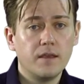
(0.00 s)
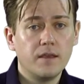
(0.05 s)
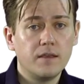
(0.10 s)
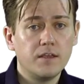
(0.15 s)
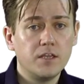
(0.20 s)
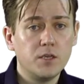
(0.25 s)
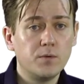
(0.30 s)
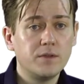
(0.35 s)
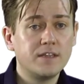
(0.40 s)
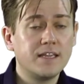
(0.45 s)

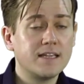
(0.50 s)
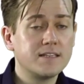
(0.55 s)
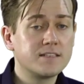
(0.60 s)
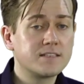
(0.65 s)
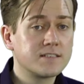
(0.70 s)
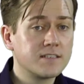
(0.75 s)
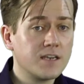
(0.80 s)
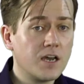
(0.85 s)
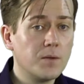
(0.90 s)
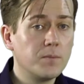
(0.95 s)
You would then
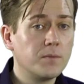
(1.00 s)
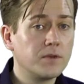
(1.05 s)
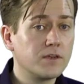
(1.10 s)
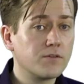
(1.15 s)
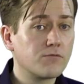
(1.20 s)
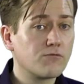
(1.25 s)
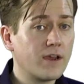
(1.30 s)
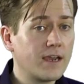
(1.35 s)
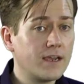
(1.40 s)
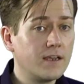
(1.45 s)
sample at
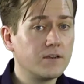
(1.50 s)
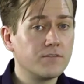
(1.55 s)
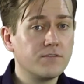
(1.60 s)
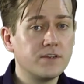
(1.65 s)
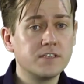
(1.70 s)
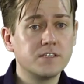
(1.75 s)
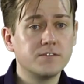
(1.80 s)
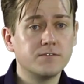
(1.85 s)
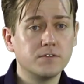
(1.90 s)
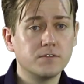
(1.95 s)
regular
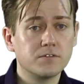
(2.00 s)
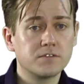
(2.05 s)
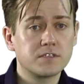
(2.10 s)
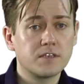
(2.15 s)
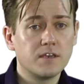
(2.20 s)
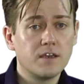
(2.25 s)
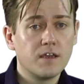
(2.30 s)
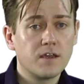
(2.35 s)
intervals.